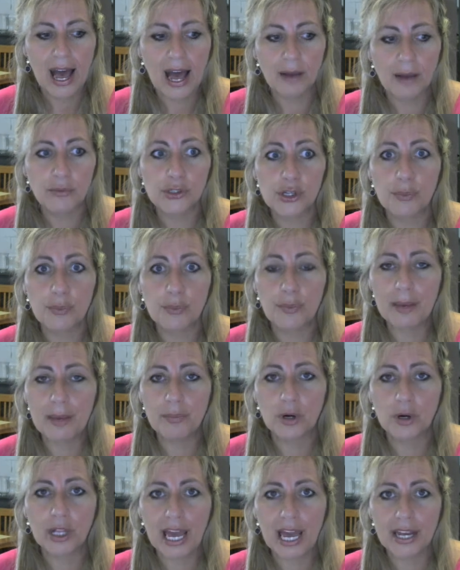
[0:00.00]
So
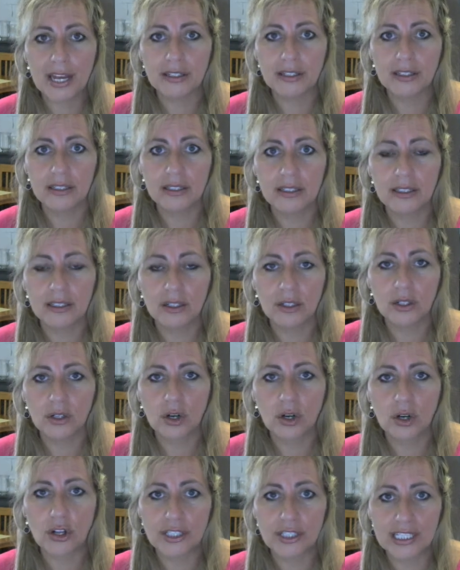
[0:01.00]
people can
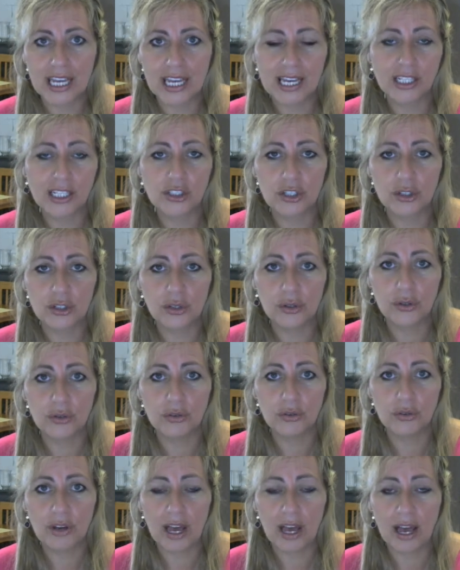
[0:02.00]
contact
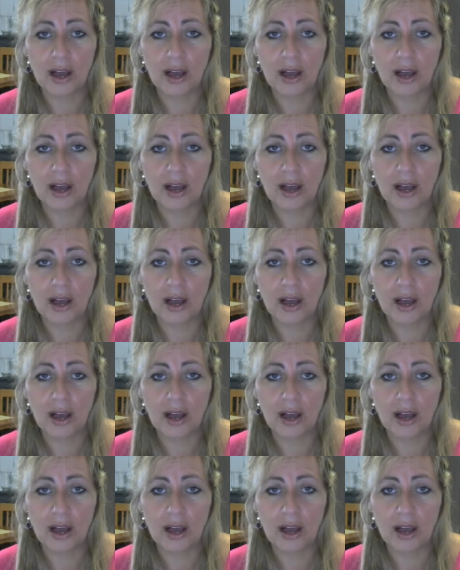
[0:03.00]
you